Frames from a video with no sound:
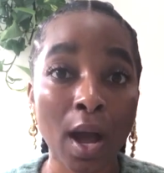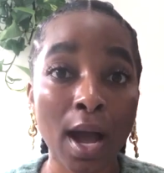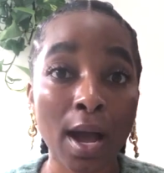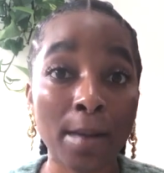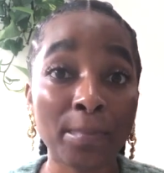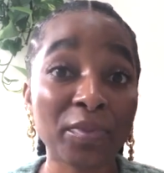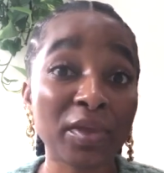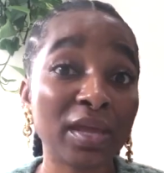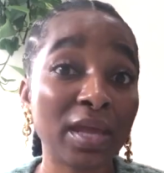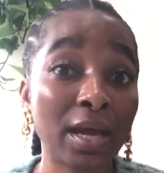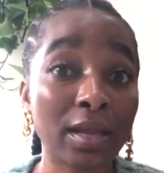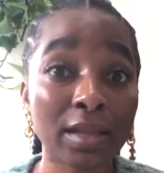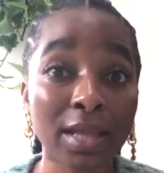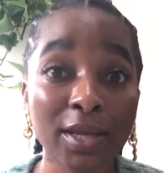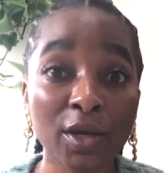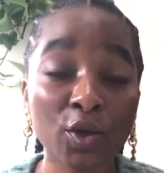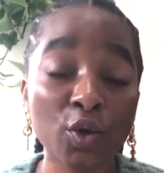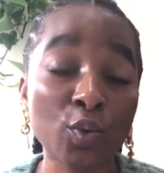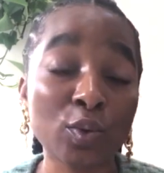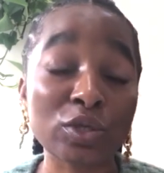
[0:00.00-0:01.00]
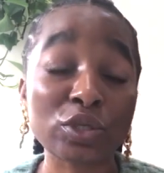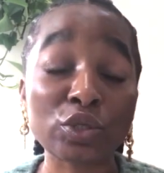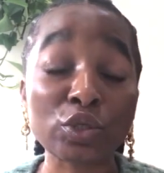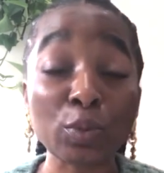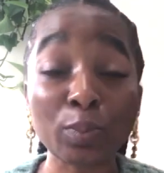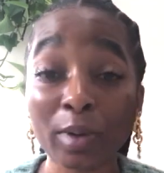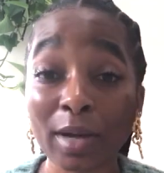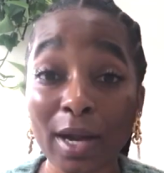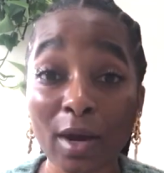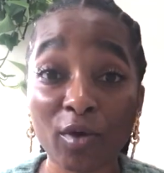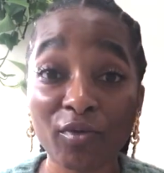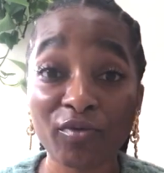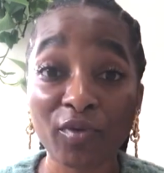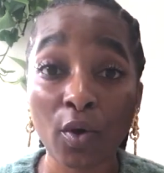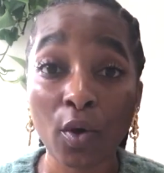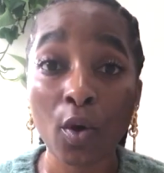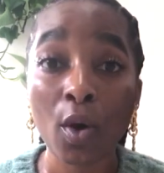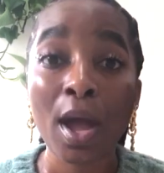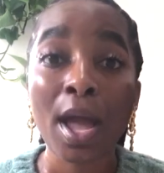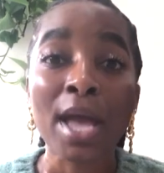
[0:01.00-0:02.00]
the young lady who was super
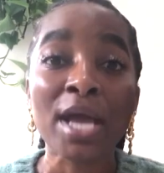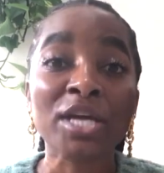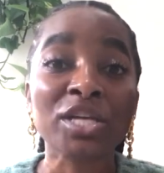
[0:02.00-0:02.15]
helpful